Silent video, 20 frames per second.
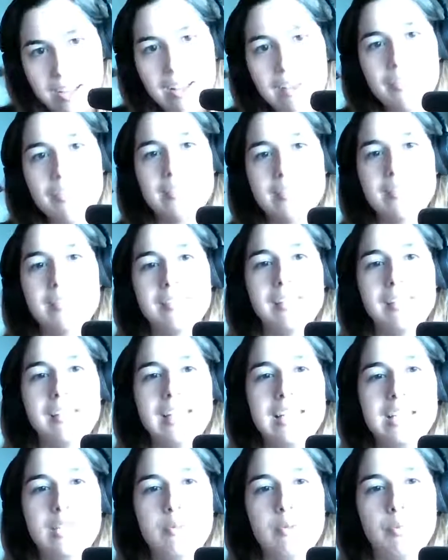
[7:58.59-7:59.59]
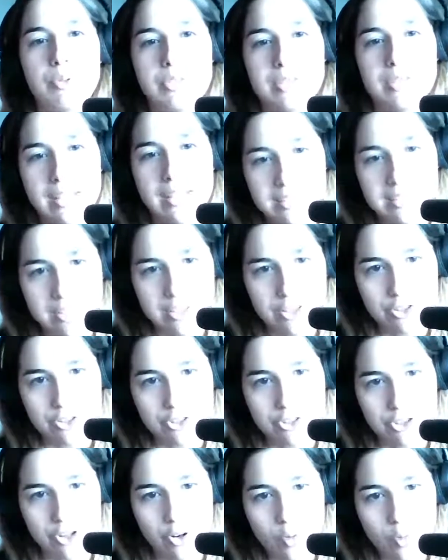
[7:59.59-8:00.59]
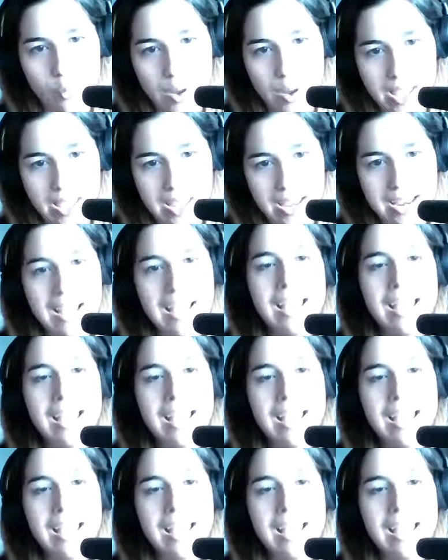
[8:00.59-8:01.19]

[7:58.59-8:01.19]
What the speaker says: This need to be presented in a certain way.